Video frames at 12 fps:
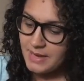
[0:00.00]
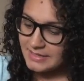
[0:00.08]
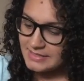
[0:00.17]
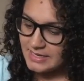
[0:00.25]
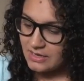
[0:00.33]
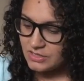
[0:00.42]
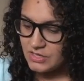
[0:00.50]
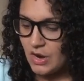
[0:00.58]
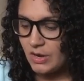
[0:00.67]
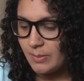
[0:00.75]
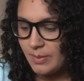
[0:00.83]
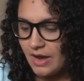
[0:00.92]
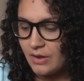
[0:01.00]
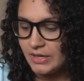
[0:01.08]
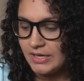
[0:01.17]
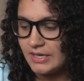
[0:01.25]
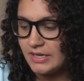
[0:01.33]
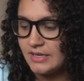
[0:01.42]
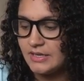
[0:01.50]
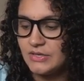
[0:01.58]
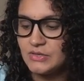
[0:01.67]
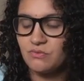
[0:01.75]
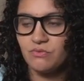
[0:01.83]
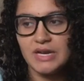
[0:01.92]
Next thing I'll talk about
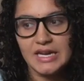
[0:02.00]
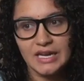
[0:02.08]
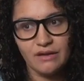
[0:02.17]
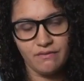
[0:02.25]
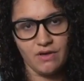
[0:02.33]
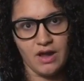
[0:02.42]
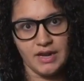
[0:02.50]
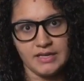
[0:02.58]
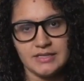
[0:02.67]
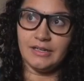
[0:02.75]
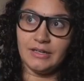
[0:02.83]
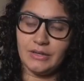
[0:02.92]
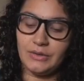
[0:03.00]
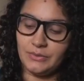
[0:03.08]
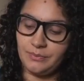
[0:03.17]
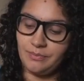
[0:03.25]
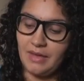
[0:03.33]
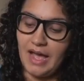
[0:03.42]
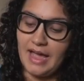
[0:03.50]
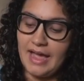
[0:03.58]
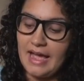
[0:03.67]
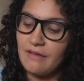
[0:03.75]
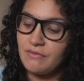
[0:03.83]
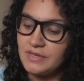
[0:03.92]
is reading in phonics. I
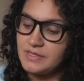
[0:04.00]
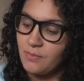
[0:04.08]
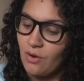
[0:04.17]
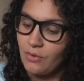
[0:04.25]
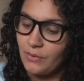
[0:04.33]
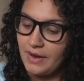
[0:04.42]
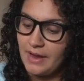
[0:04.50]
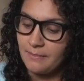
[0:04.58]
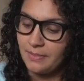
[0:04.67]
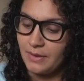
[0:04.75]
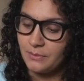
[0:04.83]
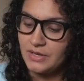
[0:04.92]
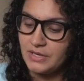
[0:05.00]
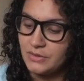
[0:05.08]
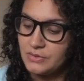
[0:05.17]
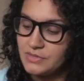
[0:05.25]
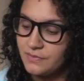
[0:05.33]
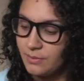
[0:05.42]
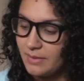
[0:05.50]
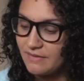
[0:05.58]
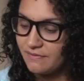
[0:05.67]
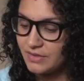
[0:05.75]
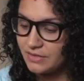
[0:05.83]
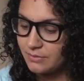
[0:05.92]
have this program that we used for
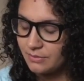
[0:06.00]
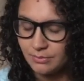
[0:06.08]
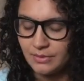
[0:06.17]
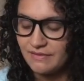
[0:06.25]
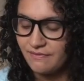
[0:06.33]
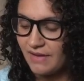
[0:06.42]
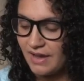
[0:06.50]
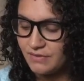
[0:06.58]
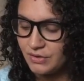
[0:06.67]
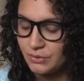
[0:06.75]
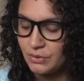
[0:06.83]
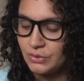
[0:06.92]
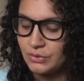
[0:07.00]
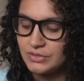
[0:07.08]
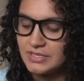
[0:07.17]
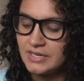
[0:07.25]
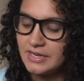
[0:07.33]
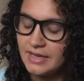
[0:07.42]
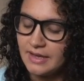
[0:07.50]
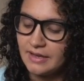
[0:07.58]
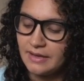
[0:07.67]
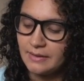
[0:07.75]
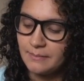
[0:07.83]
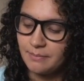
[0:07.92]
my 5-year-old.
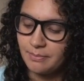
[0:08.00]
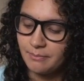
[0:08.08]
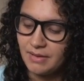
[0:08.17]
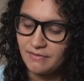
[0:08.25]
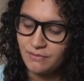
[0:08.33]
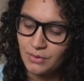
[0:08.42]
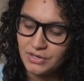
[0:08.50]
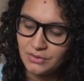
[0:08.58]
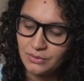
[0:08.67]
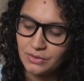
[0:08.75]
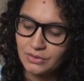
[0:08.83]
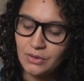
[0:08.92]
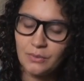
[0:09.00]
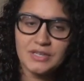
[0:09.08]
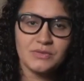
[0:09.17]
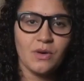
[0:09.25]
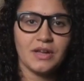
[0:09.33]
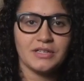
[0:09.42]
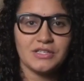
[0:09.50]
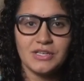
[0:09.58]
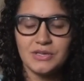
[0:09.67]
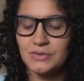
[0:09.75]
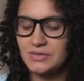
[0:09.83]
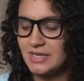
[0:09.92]
My 4-year-old always wanted to
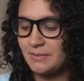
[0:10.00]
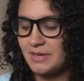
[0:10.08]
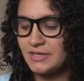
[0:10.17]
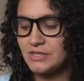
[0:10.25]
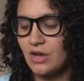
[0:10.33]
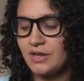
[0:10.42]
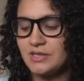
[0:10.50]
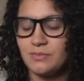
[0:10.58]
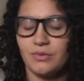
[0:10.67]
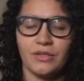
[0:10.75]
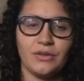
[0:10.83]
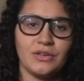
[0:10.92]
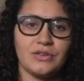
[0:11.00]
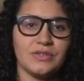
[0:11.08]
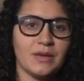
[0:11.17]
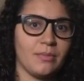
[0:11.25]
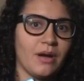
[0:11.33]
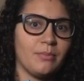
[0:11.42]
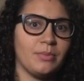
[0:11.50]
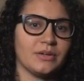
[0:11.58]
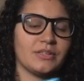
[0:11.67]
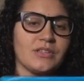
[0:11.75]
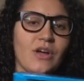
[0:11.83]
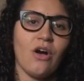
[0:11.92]
use them. He saw his brother using Bob
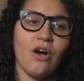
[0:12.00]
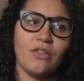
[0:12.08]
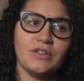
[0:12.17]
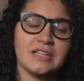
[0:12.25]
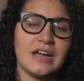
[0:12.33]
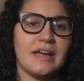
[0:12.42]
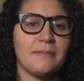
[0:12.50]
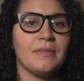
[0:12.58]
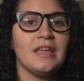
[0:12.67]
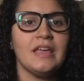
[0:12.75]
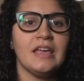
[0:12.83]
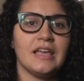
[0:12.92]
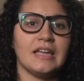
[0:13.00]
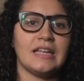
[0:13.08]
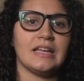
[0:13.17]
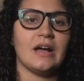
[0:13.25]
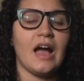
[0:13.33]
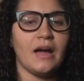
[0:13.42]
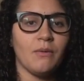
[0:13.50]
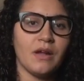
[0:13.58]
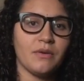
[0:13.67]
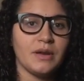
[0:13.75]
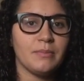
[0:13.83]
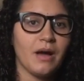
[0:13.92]
books all the time, and I
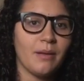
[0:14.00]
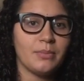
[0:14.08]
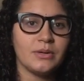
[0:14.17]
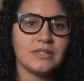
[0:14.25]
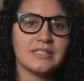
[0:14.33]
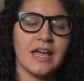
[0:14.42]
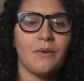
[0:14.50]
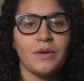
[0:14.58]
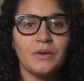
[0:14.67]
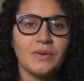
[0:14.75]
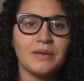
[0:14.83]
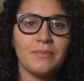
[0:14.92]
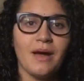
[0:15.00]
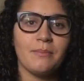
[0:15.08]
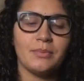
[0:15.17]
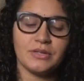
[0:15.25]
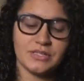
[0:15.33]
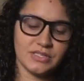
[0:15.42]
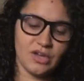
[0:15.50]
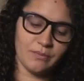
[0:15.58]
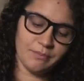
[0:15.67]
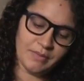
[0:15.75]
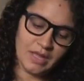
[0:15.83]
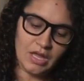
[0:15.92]
want to read Bob books, I want to read Bob books.
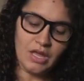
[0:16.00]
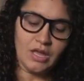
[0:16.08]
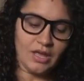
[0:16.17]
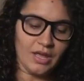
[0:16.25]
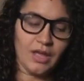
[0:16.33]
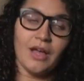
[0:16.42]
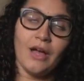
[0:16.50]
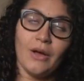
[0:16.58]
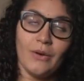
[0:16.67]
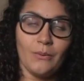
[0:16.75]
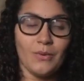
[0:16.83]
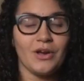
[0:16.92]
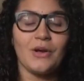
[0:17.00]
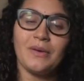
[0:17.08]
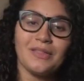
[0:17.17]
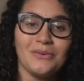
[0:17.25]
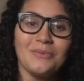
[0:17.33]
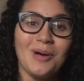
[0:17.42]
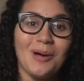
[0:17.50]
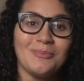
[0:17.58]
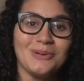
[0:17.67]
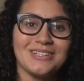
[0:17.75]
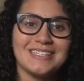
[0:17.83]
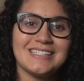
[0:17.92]
So we're going through Bob
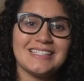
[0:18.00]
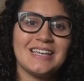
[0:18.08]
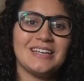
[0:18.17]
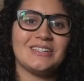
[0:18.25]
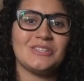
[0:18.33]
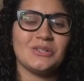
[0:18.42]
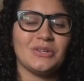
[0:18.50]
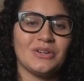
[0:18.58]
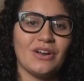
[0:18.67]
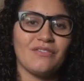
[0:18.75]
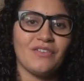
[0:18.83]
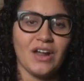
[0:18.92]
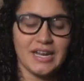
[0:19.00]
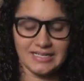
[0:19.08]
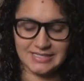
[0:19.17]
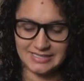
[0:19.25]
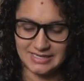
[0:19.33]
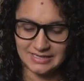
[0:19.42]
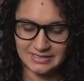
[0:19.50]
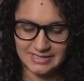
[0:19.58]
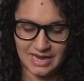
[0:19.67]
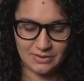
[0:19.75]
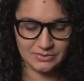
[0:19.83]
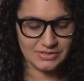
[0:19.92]
books to learn our phonics
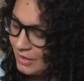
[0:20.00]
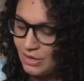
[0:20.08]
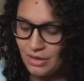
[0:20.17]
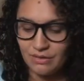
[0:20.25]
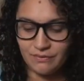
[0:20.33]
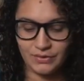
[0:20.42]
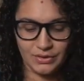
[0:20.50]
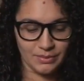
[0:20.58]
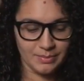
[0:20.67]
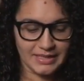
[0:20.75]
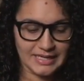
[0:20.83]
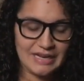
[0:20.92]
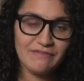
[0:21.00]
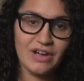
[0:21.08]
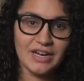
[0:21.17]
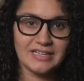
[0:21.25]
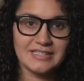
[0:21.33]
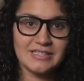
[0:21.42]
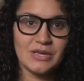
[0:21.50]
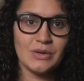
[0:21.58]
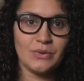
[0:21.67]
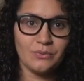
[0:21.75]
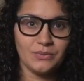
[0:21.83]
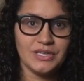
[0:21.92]
sounds. For beginning phonics,
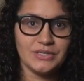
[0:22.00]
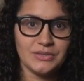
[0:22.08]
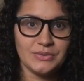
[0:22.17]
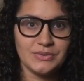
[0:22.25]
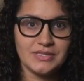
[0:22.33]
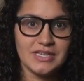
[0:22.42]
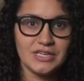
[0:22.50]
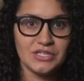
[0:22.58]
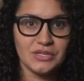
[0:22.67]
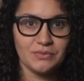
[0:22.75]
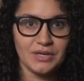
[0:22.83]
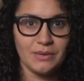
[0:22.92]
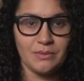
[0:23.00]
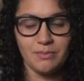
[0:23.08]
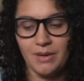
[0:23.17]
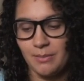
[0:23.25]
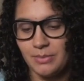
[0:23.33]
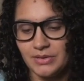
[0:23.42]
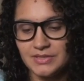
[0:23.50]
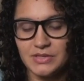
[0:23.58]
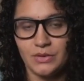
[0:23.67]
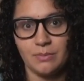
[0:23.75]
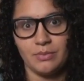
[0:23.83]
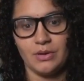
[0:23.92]
we use Teaching Reading with Bob books,
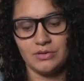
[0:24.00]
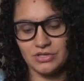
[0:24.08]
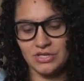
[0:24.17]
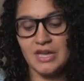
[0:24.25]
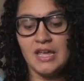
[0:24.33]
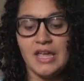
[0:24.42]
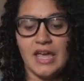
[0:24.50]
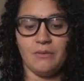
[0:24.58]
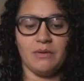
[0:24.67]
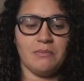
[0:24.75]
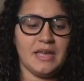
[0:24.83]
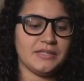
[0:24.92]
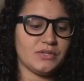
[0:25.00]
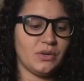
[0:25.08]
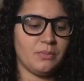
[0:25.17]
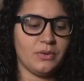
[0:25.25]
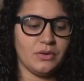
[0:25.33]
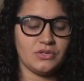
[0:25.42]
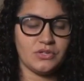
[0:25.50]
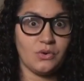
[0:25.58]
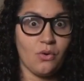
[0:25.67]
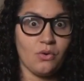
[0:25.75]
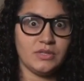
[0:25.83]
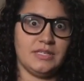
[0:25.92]
her approach. And what makes her approach
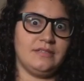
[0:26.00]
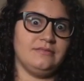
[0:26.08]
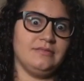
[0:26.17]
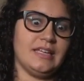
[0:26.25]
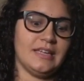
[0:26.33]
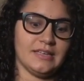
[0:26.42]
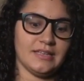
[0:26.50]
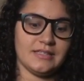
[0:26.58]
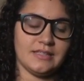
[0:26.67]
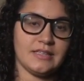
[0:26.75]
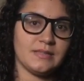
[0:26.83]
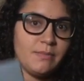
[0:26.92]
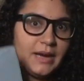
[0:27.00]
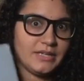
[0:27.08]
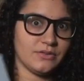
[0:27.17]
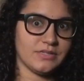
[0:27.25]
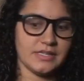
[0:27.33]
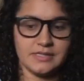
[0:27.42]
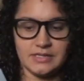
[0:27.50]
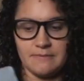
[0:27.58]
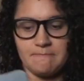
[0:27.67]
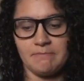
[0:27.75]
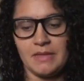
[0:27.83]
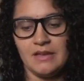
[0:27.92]
golden is this binder
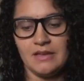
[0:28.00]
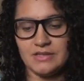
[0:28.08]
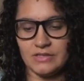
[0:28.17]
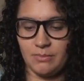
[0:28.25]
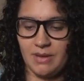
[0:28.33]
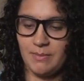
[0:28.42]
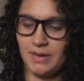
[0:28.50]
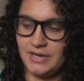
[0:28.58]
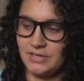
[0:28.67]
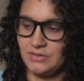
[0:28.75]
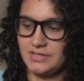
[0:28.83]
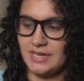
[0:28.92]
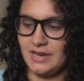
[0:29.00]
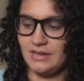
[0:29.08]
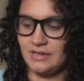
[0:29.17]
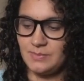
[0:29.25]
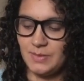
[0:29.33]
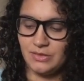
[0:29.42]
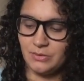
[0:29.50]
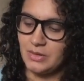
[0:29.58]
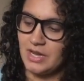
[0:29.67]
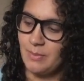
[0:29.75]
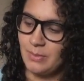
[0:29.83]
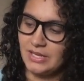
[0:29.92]
system. So my binder is it's been through a
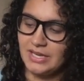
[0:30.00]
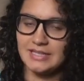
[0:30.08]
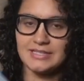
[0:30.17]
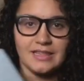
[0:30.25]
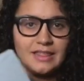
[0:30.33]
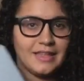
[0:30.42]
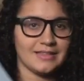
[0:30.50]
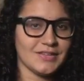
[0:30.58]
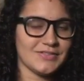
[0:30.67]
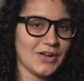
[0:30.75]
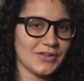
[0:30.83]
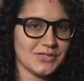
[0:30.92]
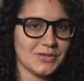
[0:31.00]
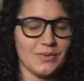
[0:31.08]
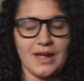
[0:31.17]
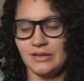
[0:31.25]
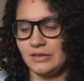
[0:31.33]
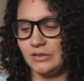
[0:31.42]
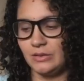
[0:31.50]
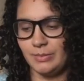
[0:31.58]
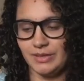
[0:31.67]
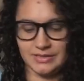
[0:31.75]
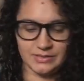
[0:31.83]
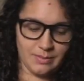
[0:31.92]
couple kids, and I like to toss it around a little
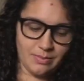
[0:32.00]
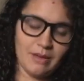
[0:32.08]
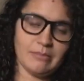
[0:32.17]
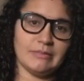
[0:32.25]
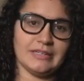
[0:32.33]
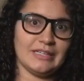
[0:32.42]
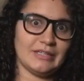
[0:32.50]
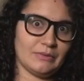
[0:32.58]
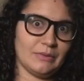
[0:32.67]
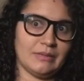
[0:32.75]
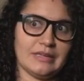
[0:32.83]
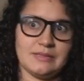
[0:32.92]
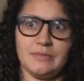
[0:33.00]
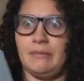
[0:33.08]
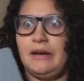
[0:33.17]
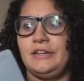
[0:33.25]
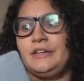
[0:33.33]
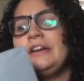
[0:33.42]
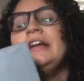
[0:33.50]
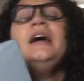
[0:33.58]
bit, so I probably need to replace my binder.